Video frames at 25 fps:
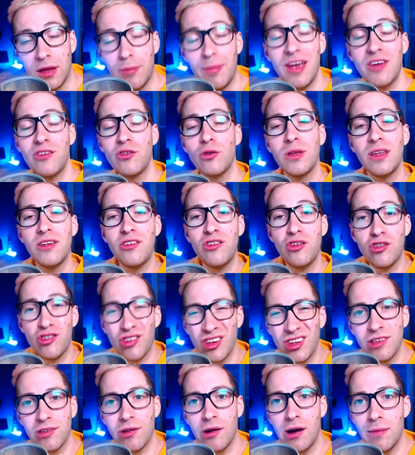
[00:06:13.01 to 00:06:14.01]
Now make sure that you
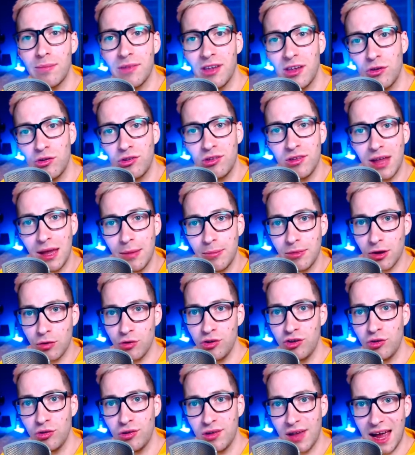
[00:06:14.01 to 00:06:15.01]
just type the username,
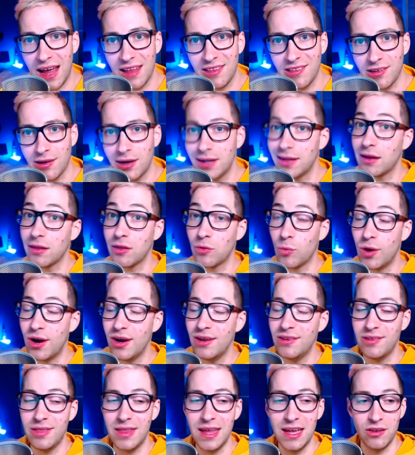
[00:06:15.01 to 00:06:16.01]
don't use the at sign,
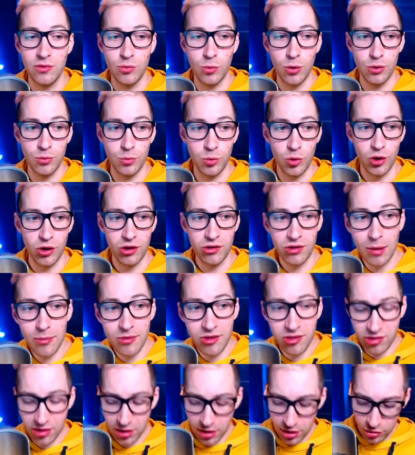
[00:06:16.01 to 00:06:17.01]
otherwise things won't work. So I'm
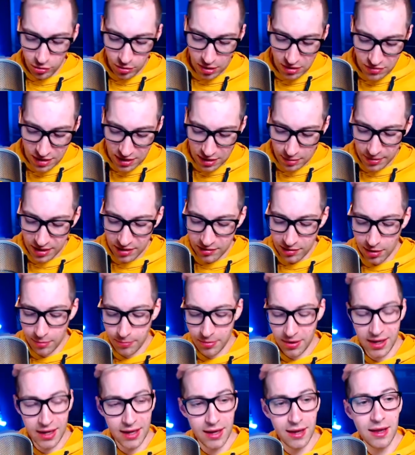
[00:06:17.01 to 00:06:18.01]
just gonna do a random
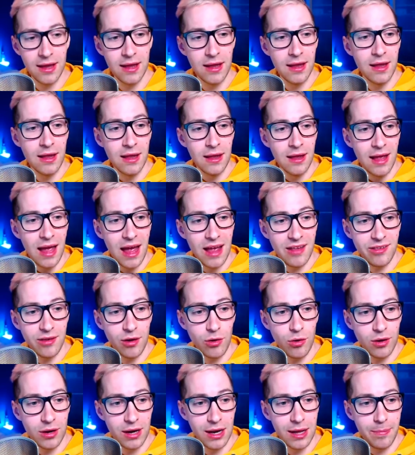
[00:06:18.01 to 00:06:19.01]
example here,
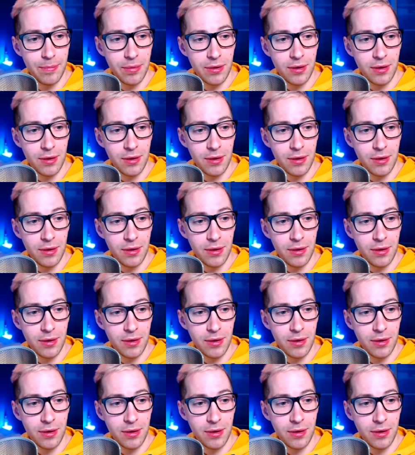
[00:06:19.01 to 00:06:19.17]
SO clip,